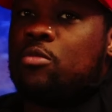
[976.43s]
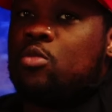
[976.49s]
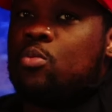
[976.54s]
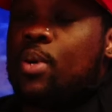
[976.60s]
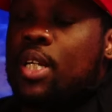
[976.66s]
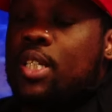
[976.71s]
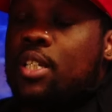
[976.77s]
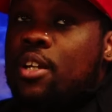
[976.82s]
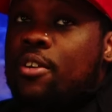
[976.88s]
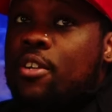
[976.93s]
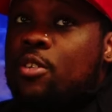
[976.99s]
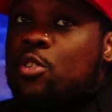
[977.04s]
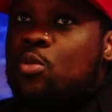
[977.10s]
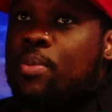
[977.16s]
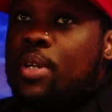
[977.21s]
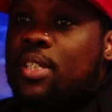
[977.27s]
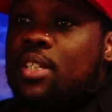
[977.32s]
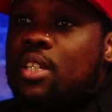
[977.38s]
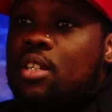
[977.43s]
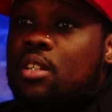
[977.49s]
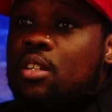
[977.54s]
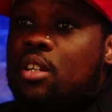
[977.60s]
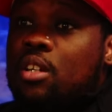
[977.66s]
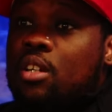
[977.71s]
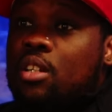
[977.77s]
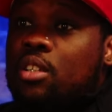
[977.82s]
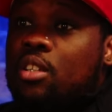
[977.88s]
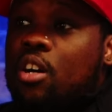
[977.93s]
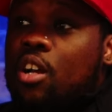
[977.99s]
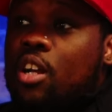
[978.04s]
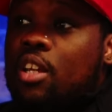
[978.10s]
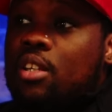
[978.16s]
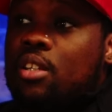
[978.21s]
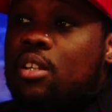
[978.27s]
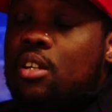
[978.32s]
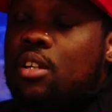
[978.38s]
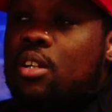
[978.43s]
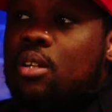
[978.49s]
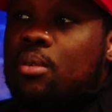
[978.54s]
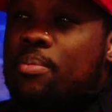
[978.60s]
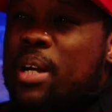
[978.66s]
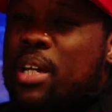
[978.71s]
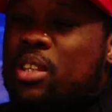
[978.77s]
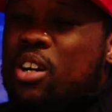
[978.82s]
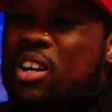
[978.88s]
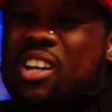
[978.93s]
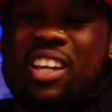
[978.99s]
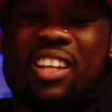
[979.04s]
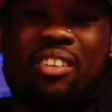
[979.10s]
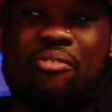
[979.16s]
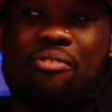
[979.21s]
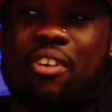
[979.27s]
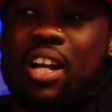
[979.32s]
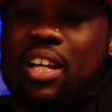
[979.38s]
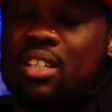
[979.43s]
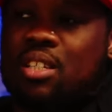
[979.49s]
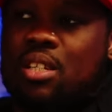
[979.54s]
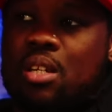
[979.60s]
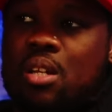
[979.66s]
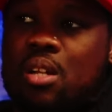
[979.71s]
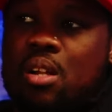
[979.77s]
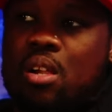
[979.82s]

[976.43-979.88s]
you might uh, you might seen uh, Dolly, uh, my darling in the Franxx